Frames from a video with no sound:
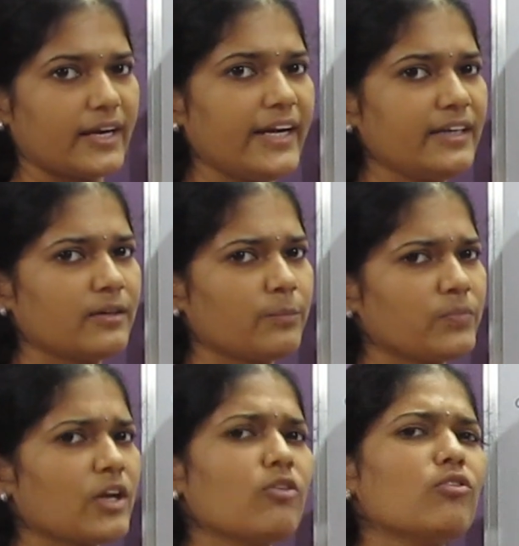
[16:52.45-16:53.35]
right?
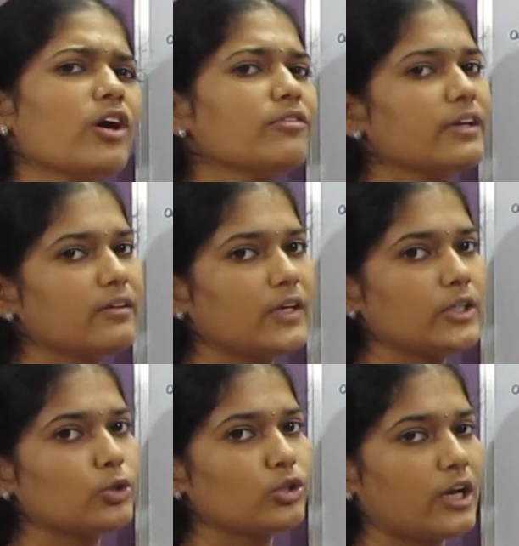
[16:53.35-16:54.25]
What will
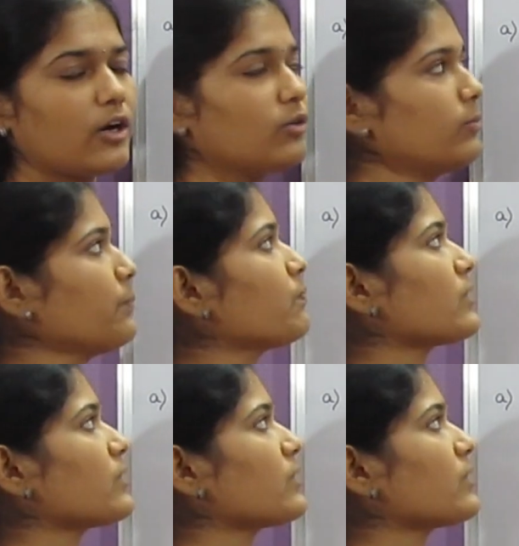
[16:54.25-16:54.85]
we do now?